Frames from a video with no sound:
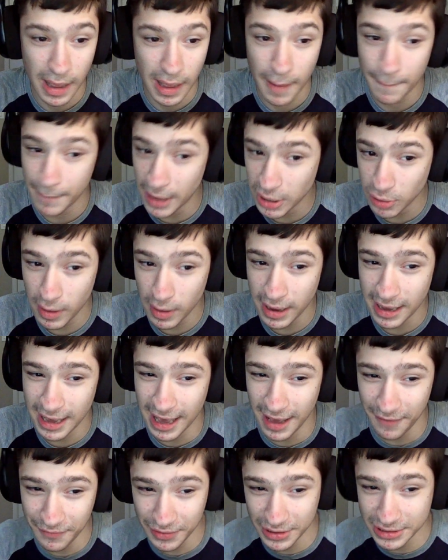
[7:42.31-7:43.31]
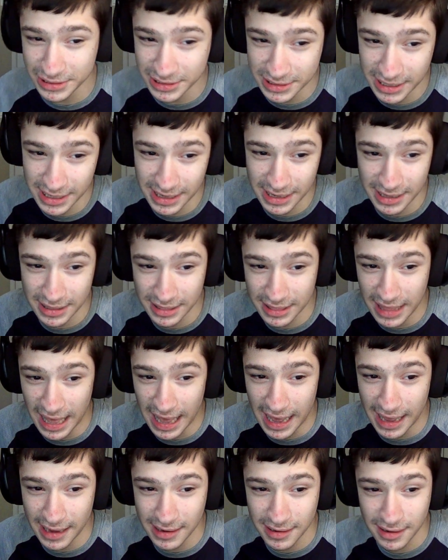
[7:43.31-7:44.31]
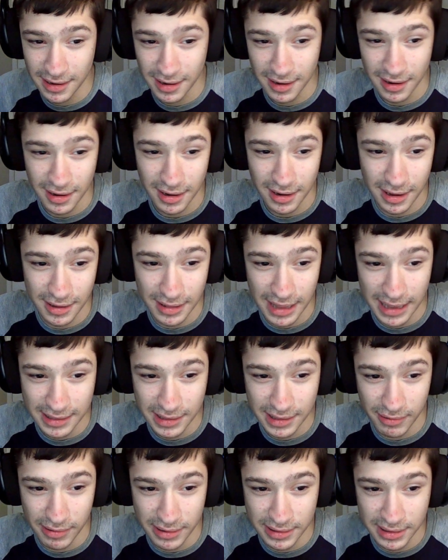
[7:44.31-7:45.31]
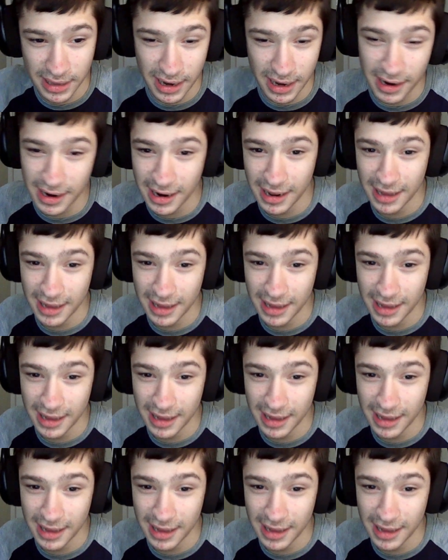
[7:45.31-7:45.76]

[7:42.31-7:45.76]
By the way, if you're seeing that, uh, that thing right there.